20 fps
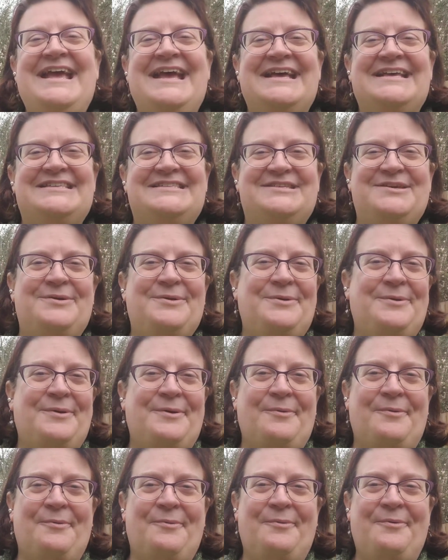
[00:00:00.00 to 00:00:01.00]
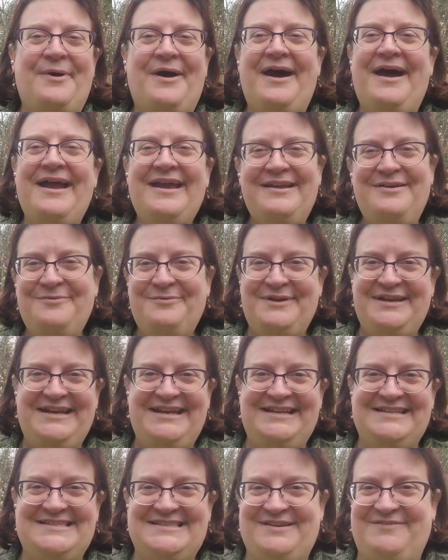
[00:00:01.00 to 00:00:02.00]
So, why do we
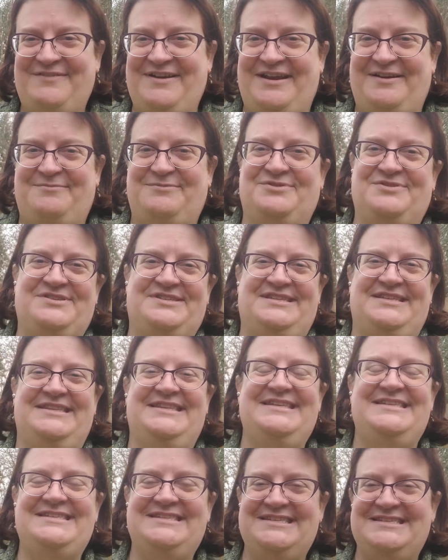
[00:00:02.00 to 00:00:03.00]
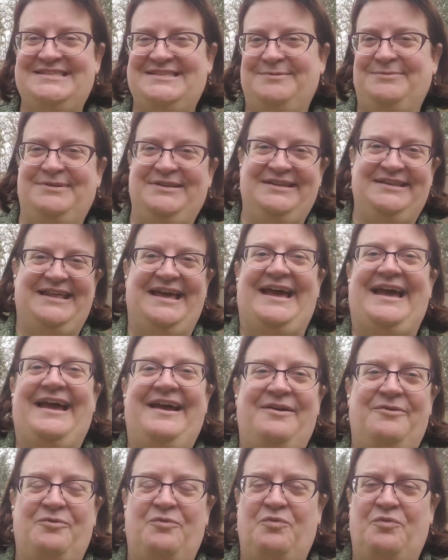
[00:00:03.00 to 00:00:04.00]
need stuffed animals? This is something
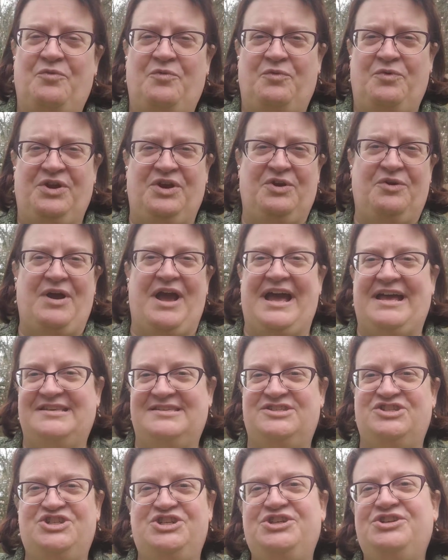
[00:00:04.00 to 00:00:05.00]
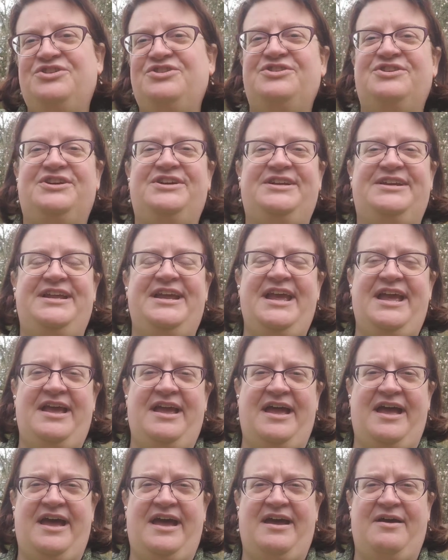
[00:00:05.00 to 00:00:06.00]
that, as children,
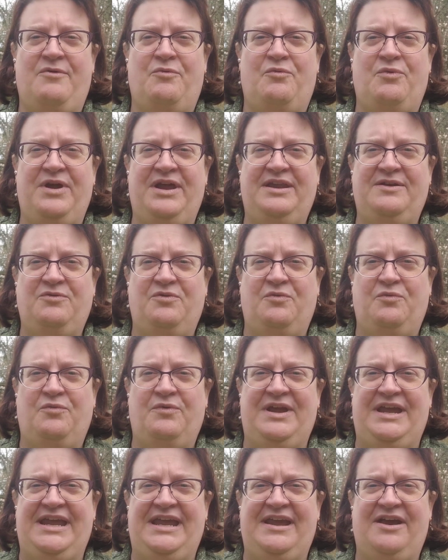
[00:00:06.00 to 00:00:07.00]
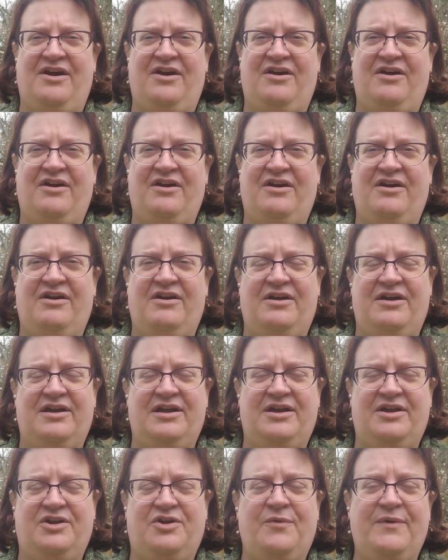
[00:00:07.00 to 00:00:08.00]
when we are
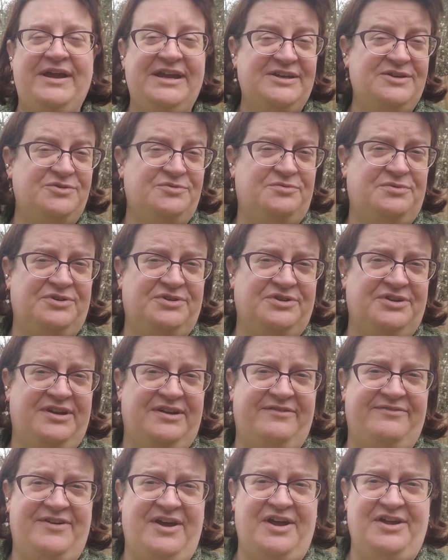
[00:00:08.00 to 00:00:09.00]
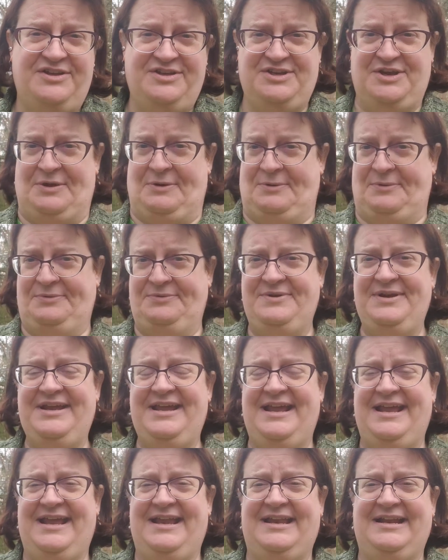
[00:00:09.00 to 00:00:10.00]
going into a world of unknown,
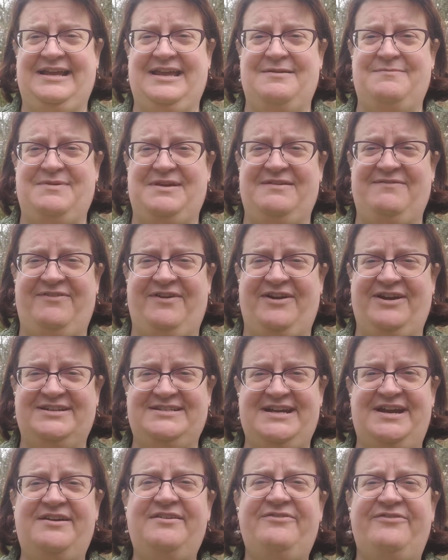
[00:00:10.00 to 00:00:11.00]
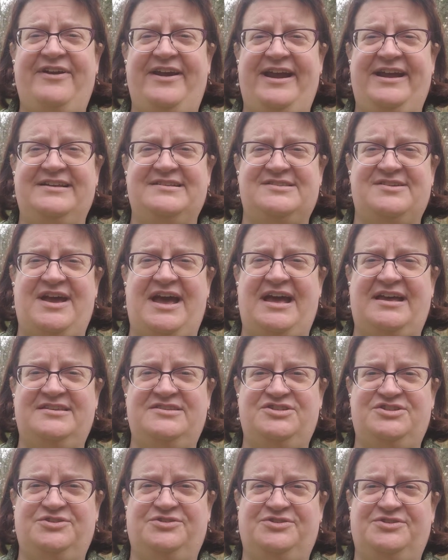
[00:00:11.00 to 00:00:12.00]
it can be very terrifying. So, as
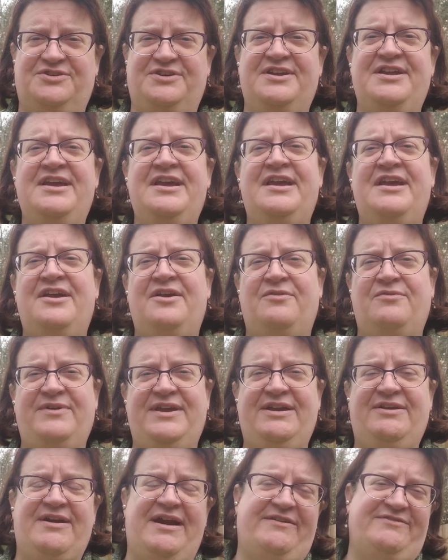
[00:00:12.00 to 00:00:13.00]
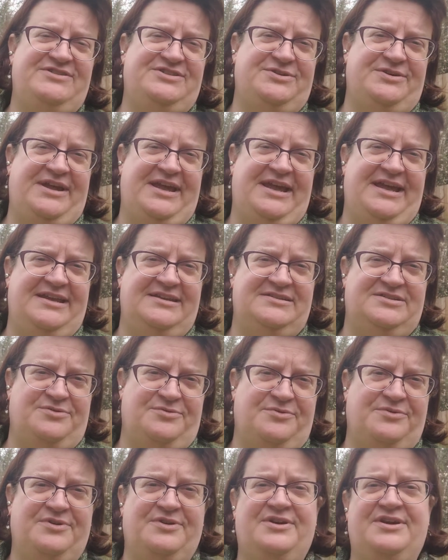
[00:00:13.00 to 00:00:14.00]
children, we gravitate
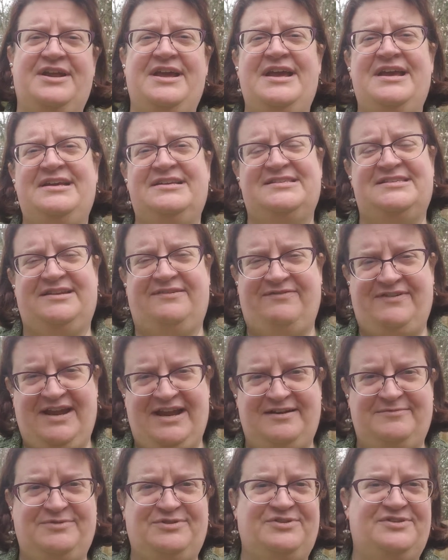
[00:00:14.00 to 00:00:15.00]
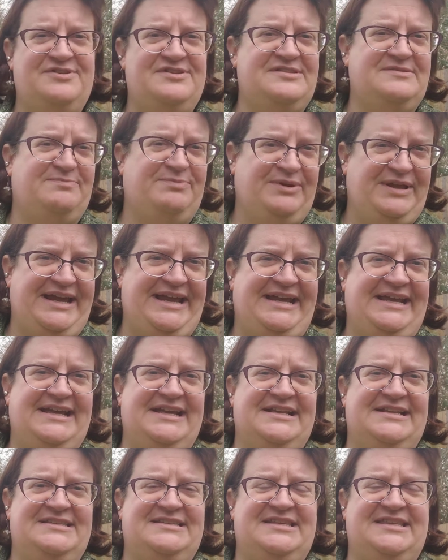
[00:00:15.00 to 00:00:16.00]
toward stuffed animals,
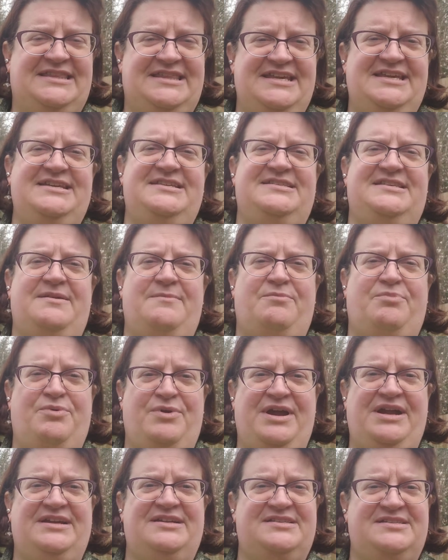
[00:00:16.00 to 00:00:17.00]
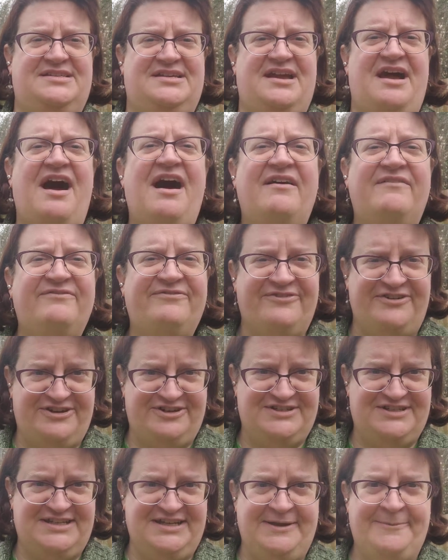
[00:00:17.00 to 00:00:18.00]
blankets, things that bring us
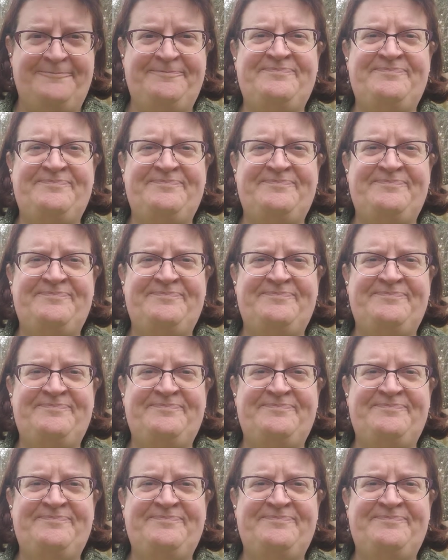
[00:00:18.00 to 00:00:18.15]
comfort.